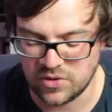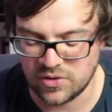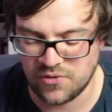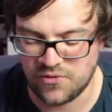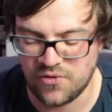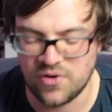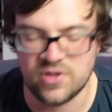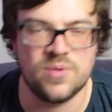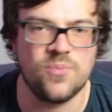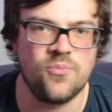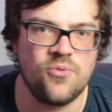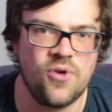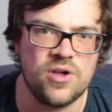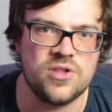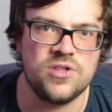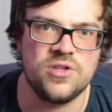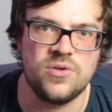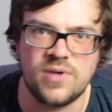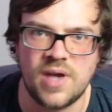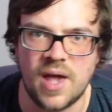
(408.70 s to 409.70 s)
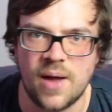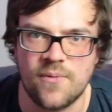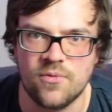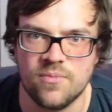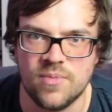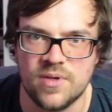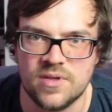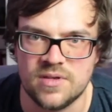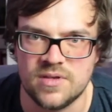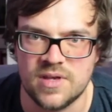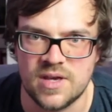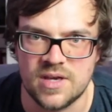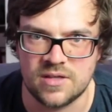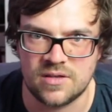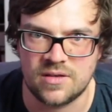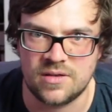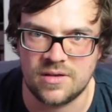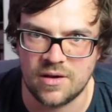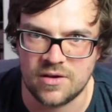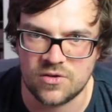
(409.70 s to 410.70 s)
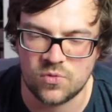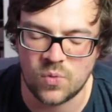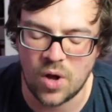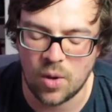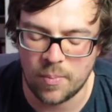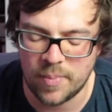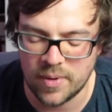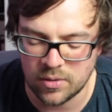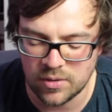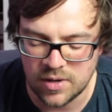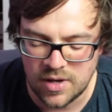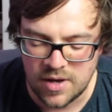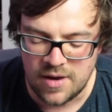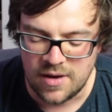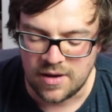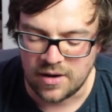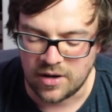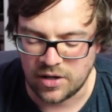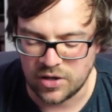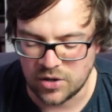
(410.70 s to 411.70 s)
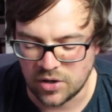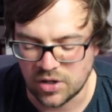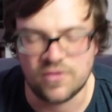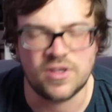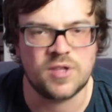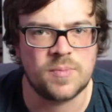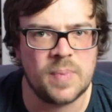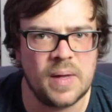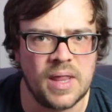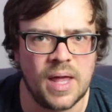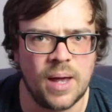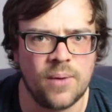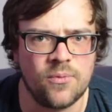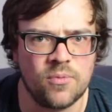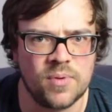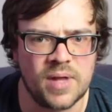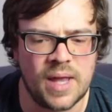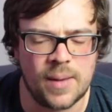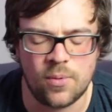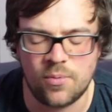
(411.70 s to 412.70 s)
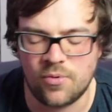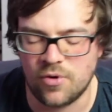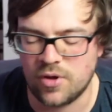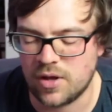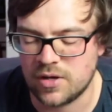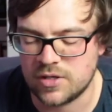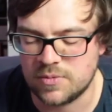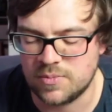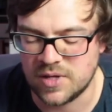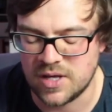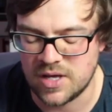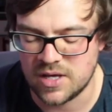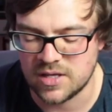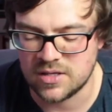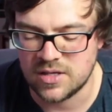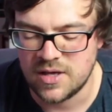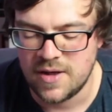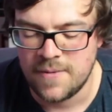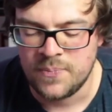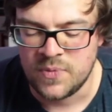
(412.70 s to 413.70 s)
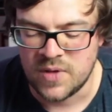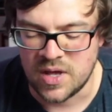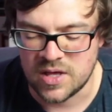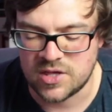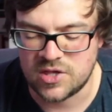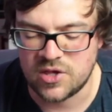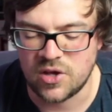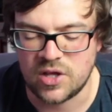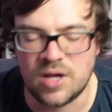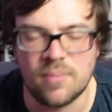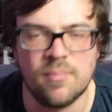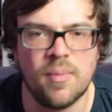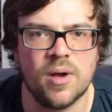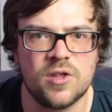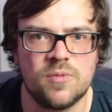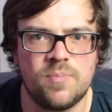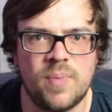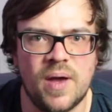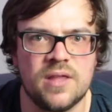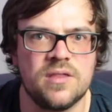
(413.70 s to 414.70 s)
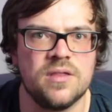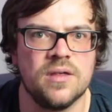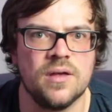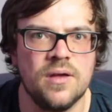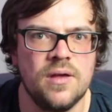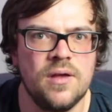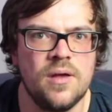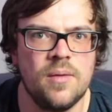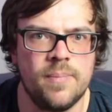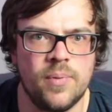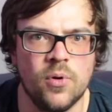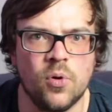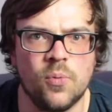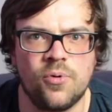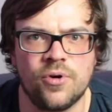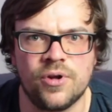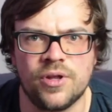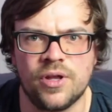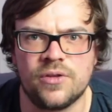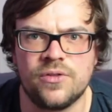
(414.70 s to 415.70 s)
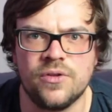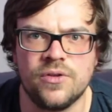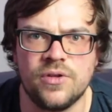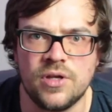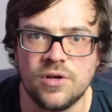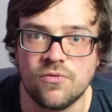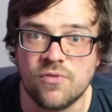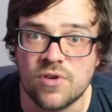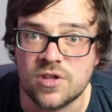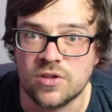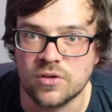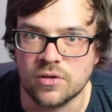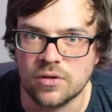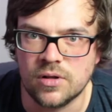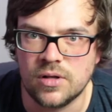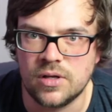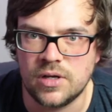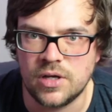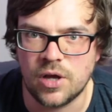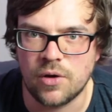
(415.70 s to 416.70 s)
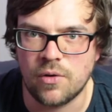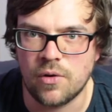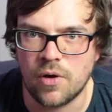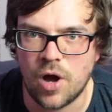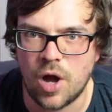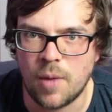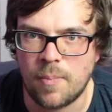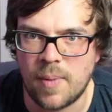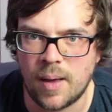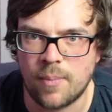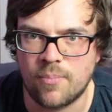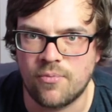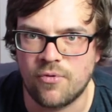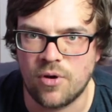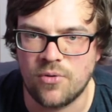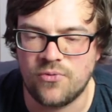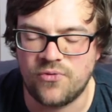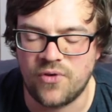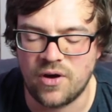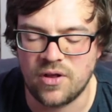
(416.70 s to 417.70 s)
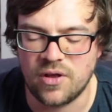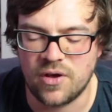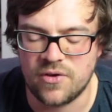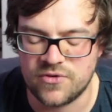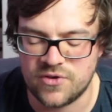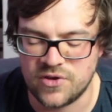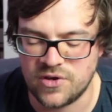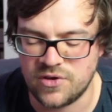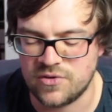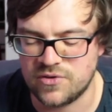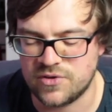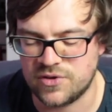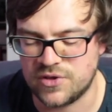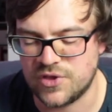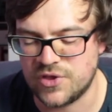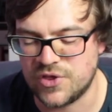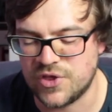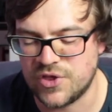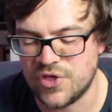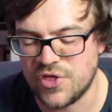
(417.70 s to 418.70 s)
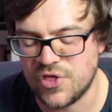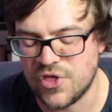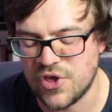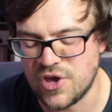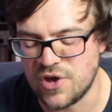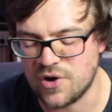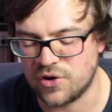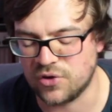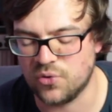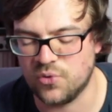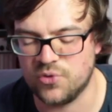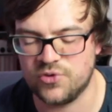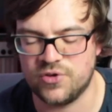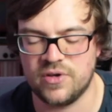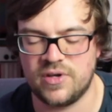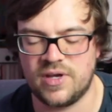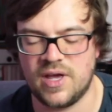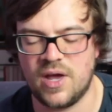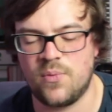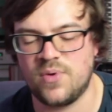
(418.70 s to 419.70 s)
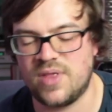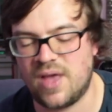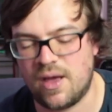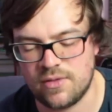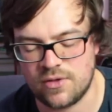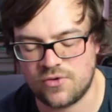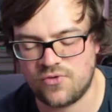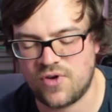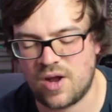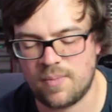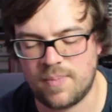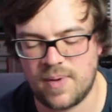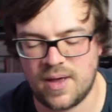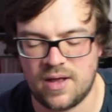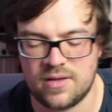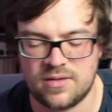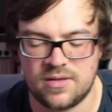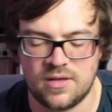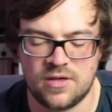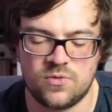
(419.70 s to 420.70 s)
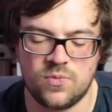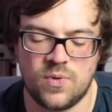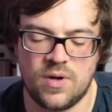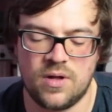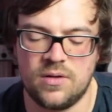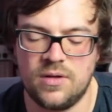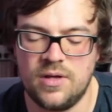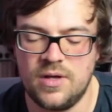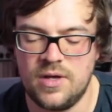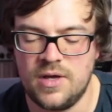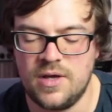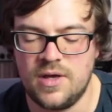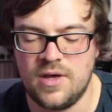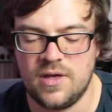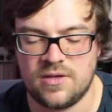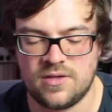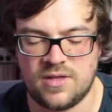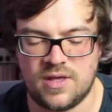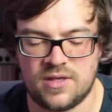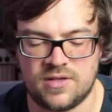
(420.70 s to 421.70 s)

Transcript: the first impression you get from this is it's well built. You can't expect that from Apple products, but it's certainly a much better built product than the original iPad Pro Folios that you can also get without the trackpad as well. So that's